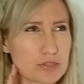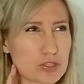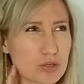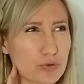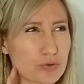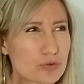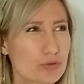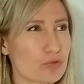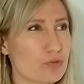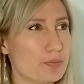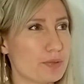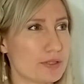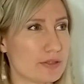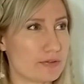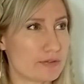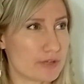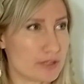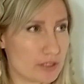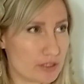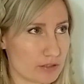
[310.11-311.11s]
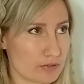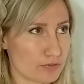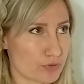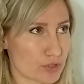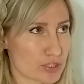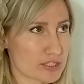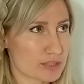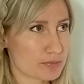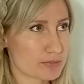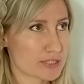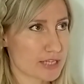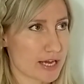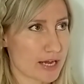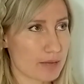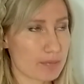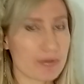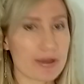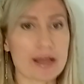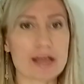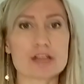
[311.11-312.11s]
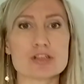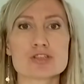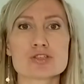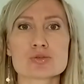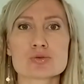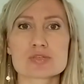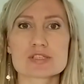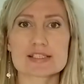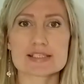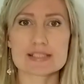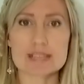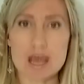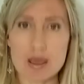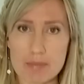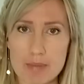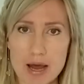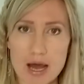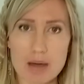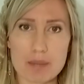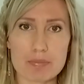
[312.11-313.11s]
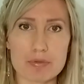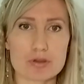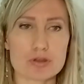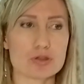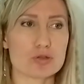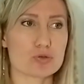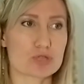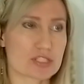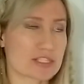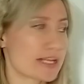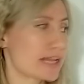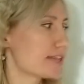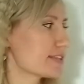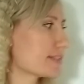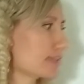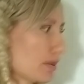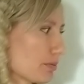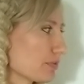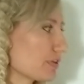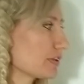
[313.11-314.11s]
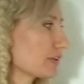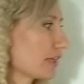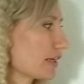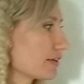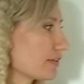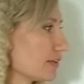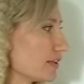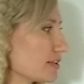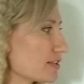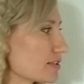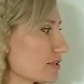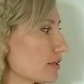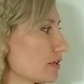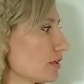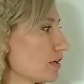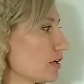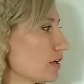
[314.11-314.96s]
So you've been thinking for some time, and to sum up, you say something like this.